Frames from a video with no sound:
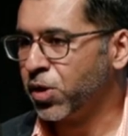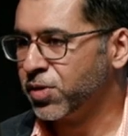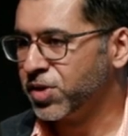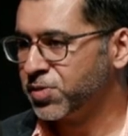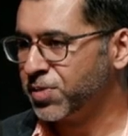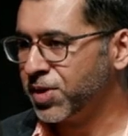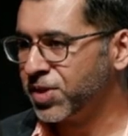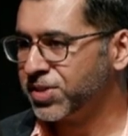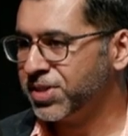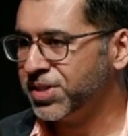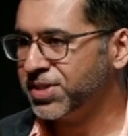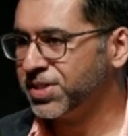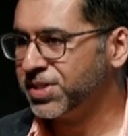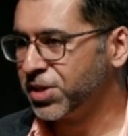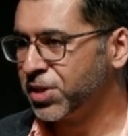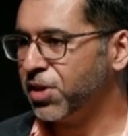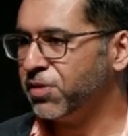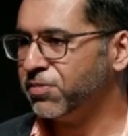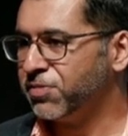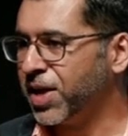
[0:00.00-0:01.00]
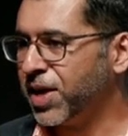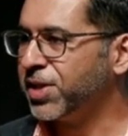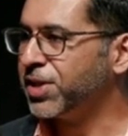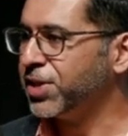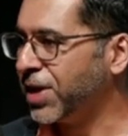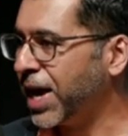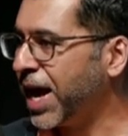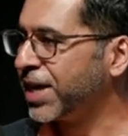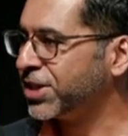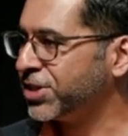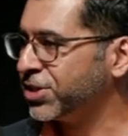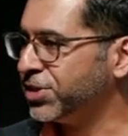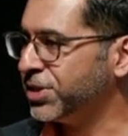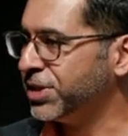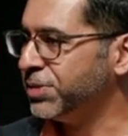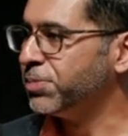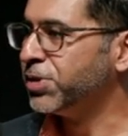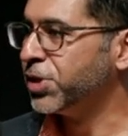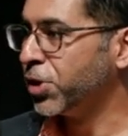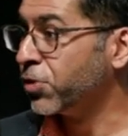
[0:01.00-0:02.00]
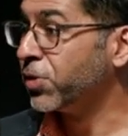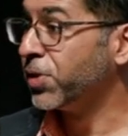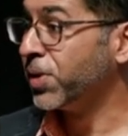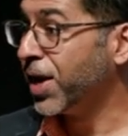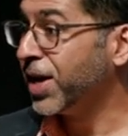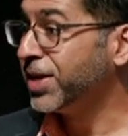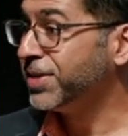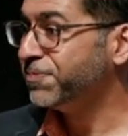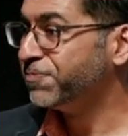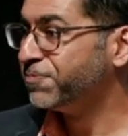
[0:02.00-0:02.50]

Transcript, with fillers: especially in Silicon Valley, are actually below the line.